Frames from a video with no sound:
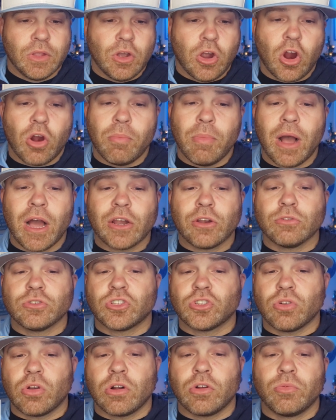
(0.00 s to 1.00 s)
Armando
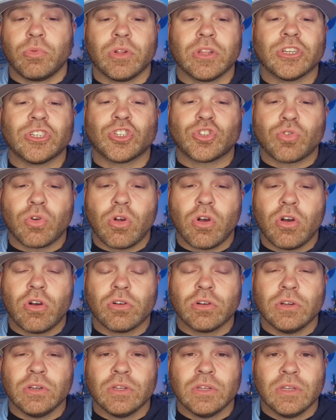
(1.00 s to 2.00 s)
started really
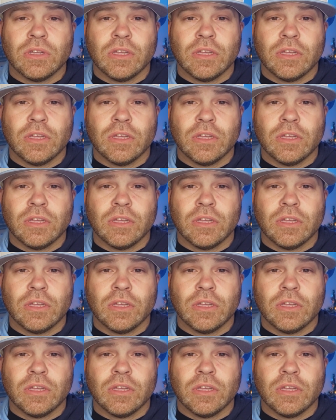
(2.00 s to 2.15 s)
strong,